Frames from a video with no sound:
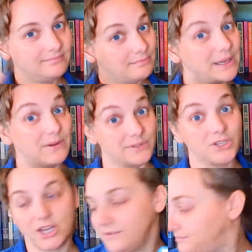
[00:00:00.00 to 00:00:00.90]
But it was
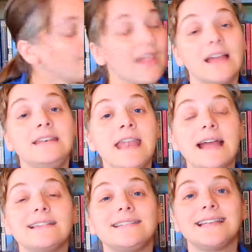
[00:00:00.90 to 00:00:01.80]
good.
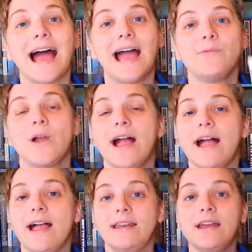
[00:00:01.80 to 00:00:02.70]
Next, I
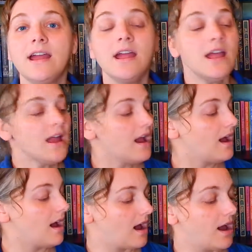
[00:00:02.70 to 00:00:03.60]
read
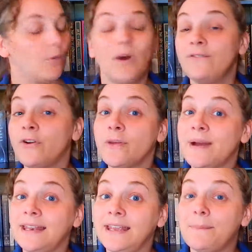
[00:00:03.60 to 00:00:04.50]
One for the
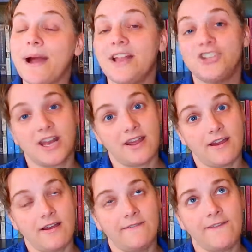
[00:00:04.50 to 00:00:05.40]
Money by Janet
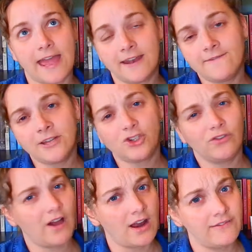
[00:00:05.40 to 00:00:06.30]

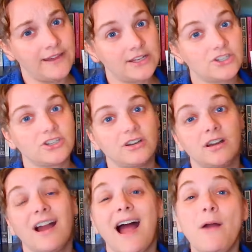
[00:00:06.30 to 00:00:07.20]
Ivanovich.
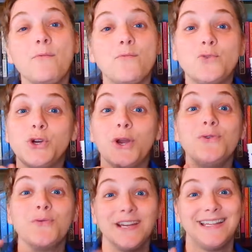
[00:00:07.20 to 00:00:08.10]
I'm
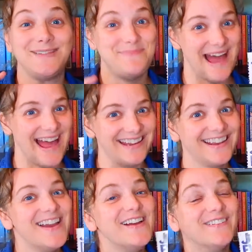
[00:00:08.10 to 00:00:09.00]
doing really bad
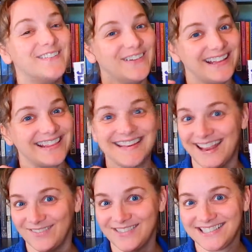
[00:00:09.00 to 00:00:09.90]
with
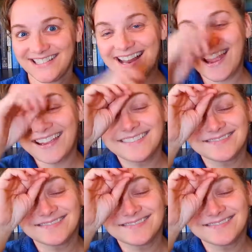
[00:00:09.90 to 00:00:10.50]
names today.